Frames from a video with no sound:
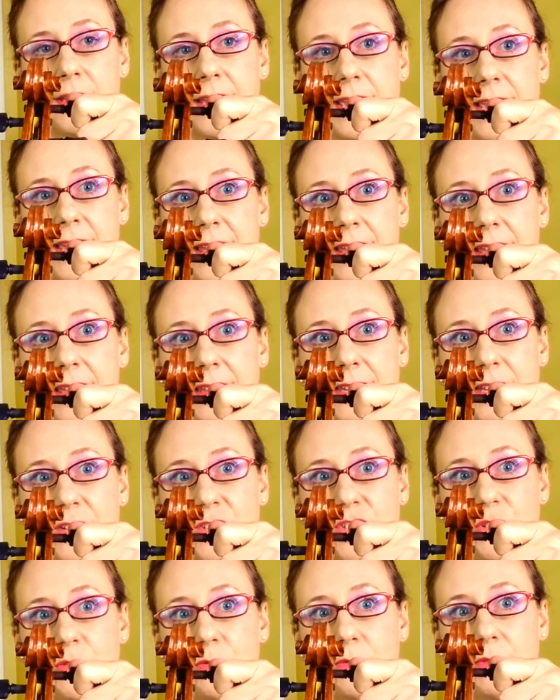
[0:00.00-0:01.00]
And
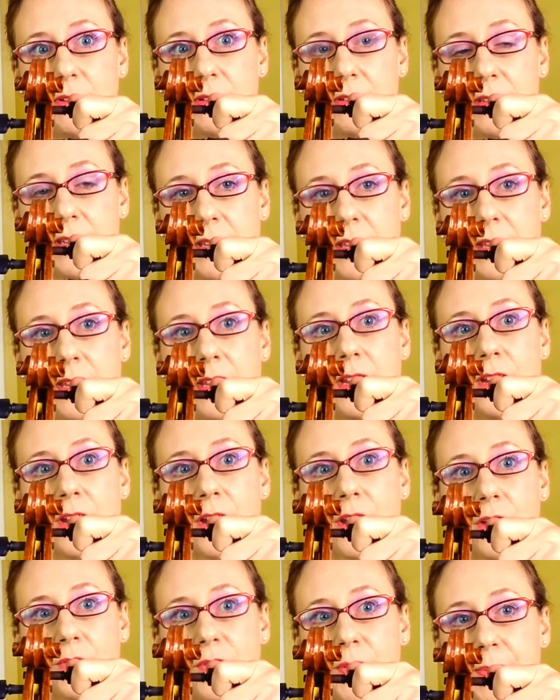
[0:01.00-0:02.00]
as you
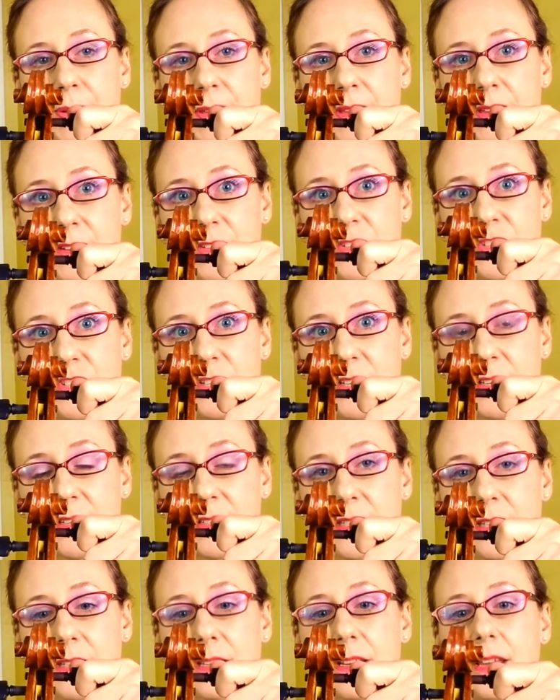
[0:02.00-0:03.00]
hear, the pitch
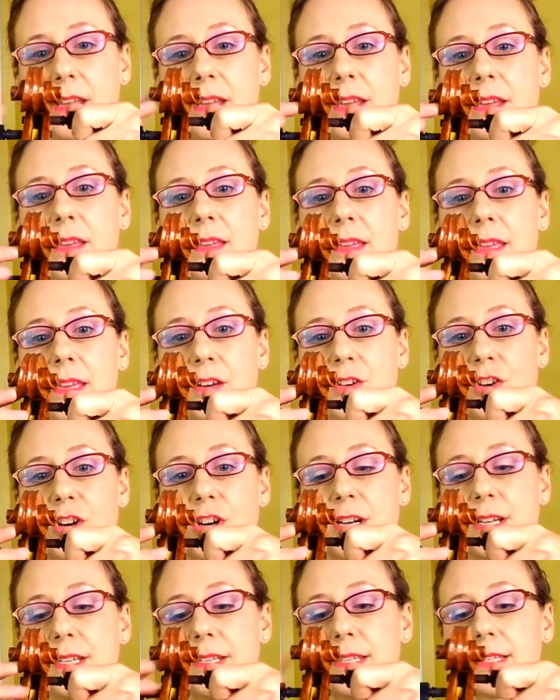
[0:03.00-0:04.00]
is
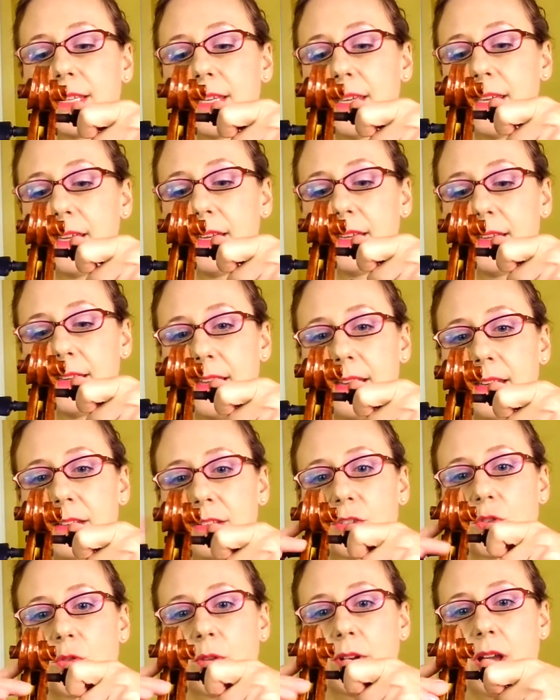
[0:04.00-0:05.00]
increasing and
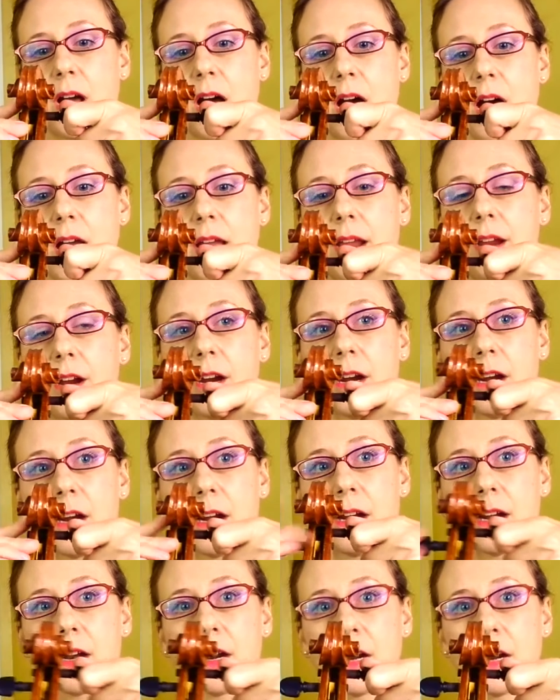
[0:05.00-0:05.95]
it's going higher